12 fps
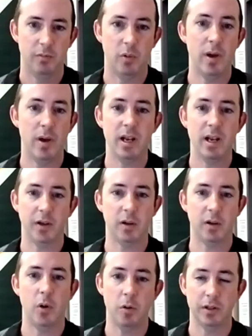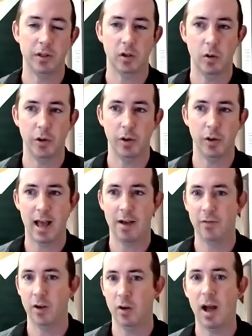But many of the components are going to
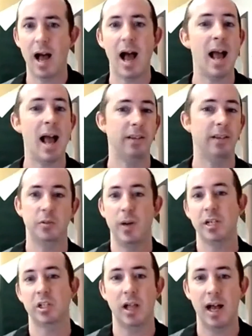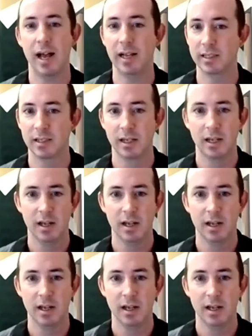have, highly specialized